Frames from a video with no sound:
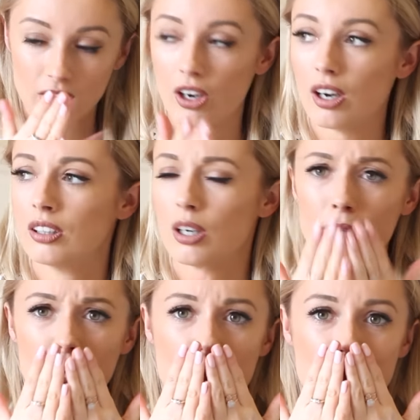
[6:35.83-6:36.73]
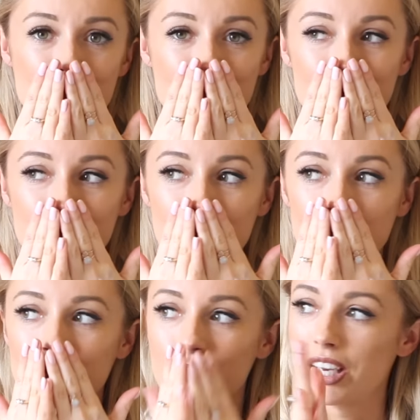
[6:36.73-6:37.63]
Oh my gosh,
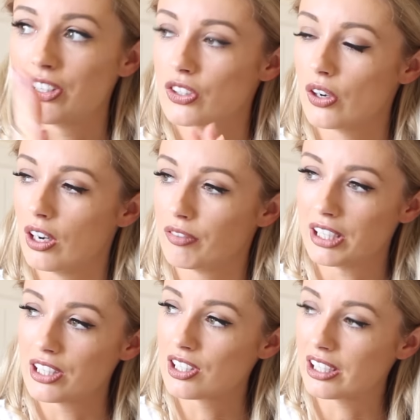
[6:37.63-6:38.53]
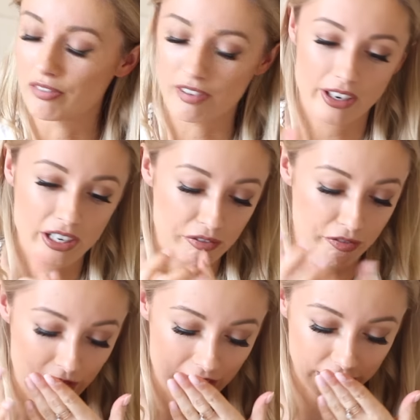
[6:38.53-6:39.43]
that is so lovely. It's like a very
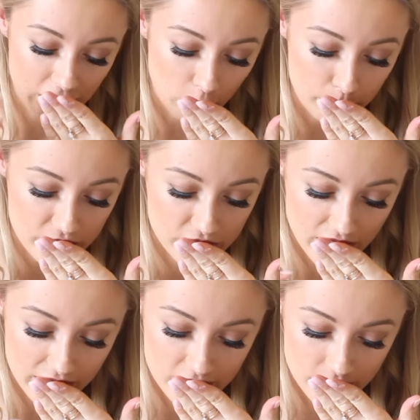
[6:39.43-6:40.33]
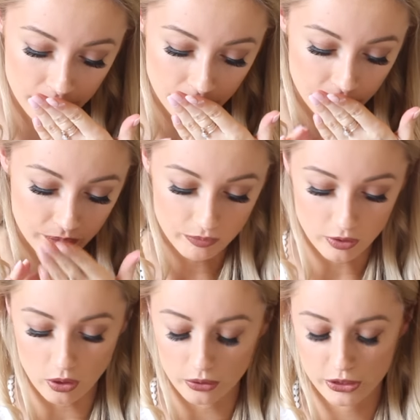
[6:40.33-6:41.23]
fresh almond scent,
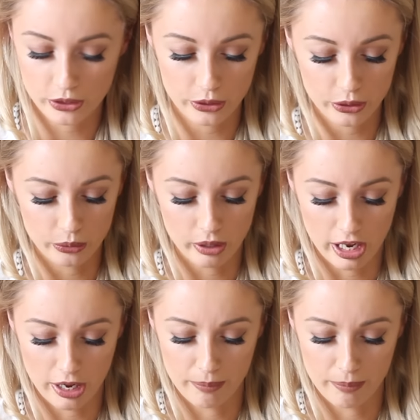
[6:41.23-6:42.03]
not too